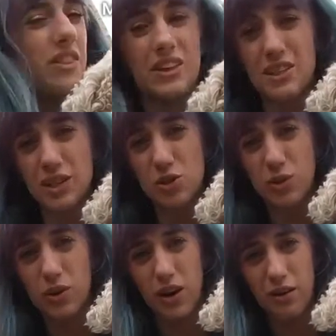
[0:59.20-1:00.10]
I think it's like
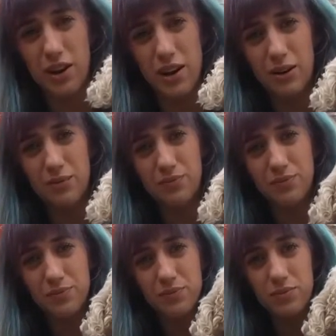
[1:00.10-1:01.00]
2 o'clock right now,
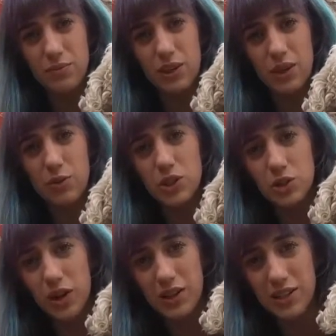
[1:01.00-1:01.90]
which
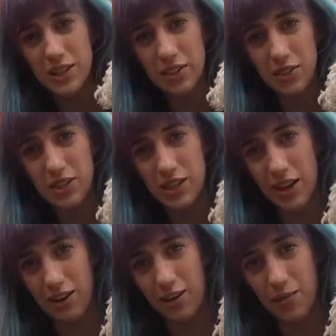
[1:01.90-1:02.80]
you honestly couldn't
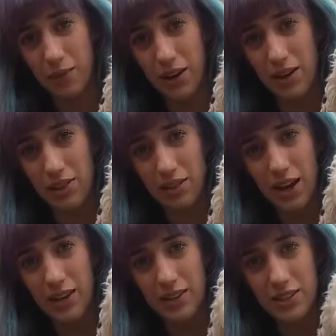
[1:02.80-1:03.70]
tell by the
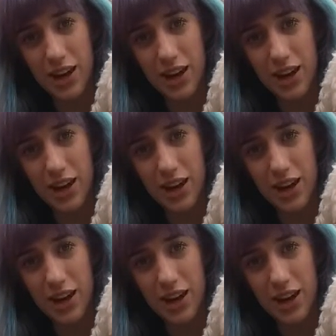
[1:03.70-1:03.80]
light in the